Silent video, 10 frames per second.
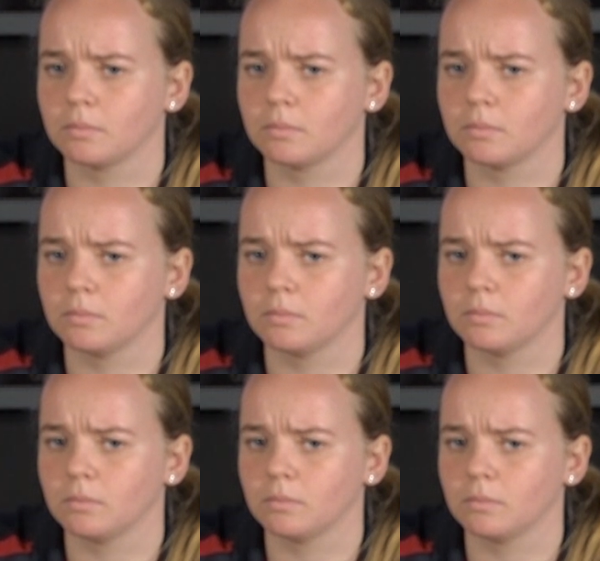
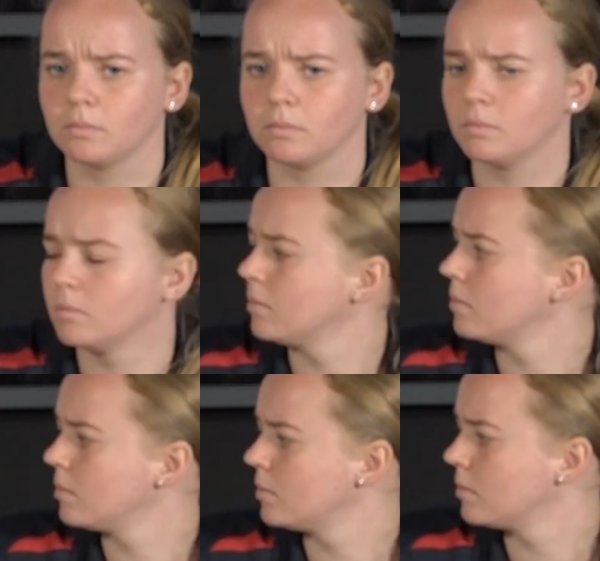
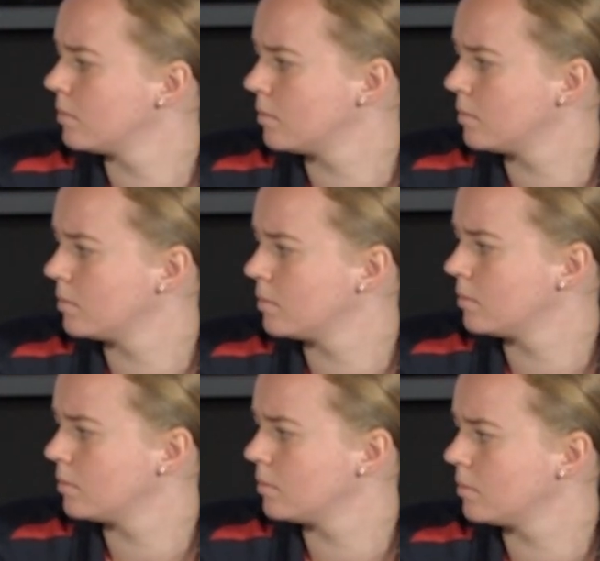
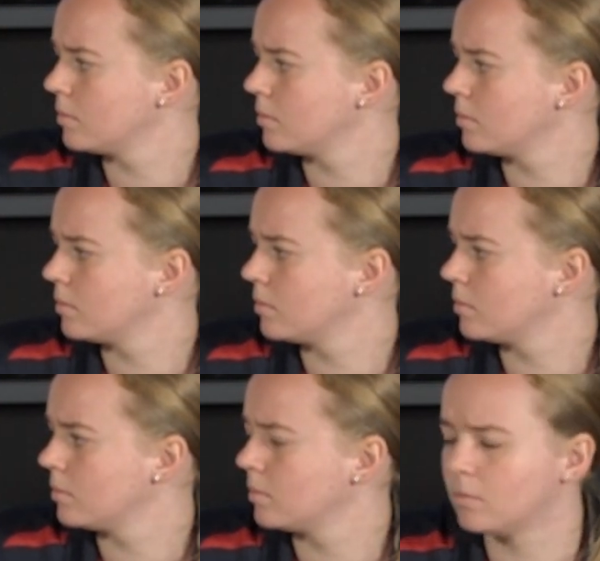
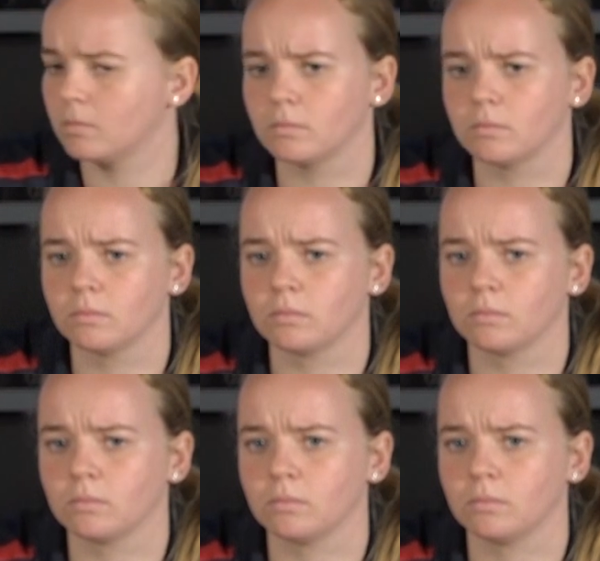
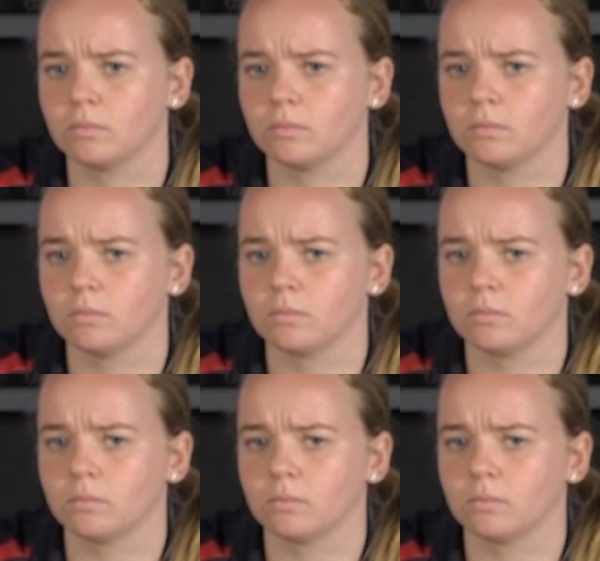The person shown says nothing.